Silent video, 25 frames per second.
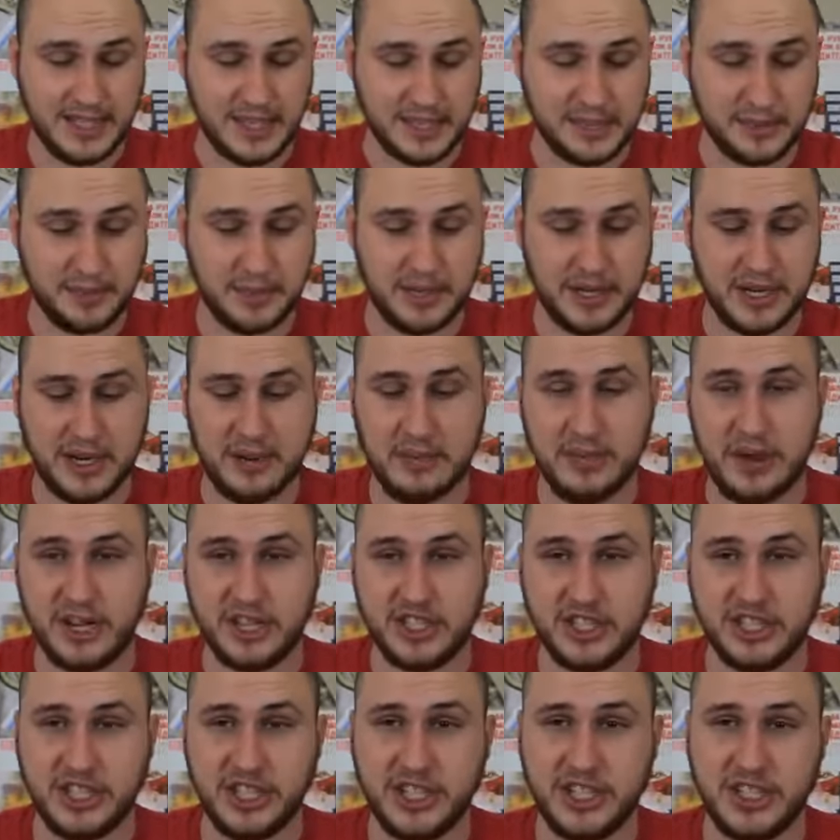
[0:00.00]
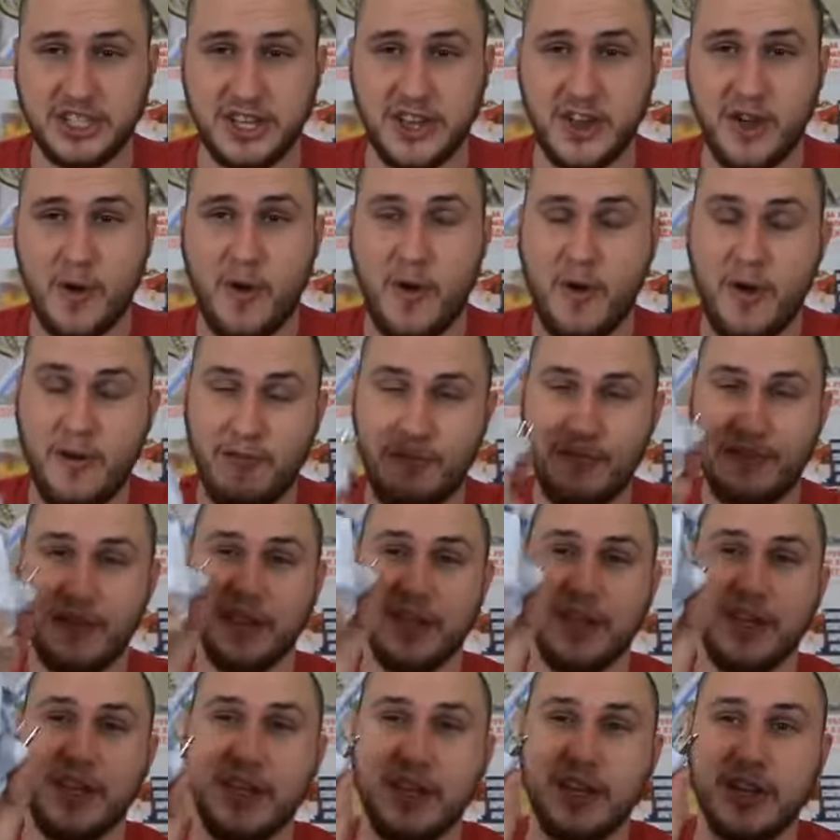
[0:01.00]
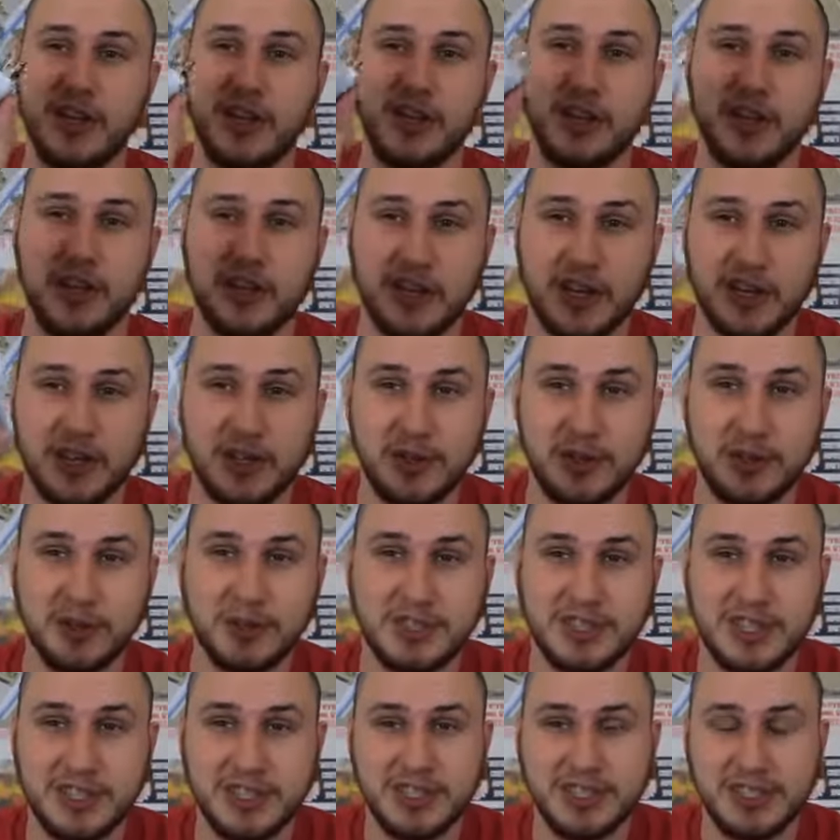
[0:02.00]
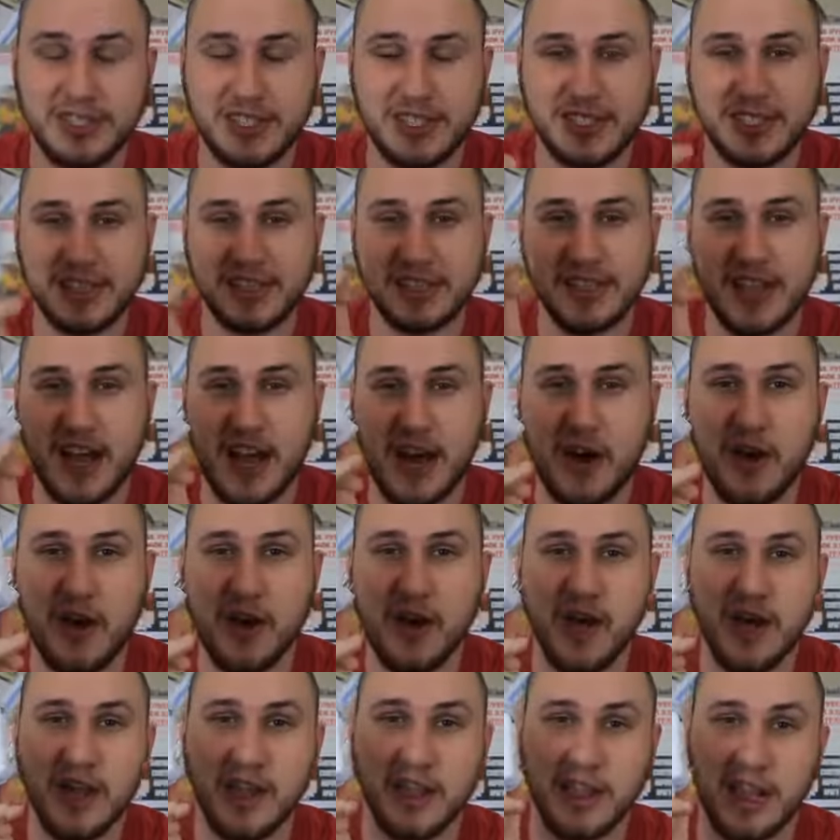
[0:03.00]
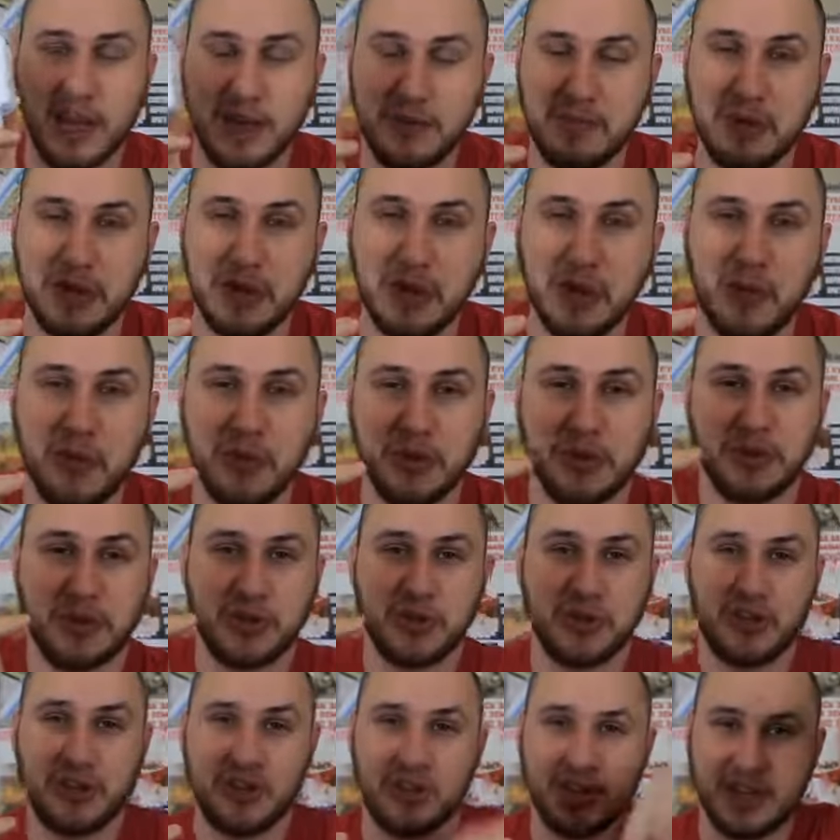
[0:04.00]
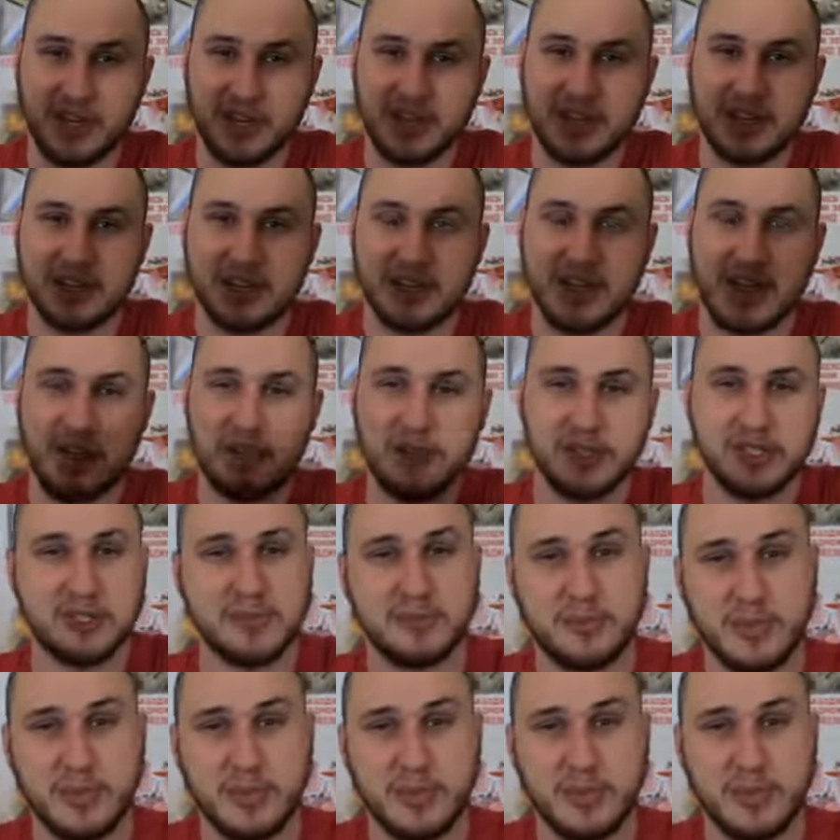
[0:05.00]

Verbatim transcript: that's pretty much it. Hopefully you can use this stick now. Let me know what do you think in comments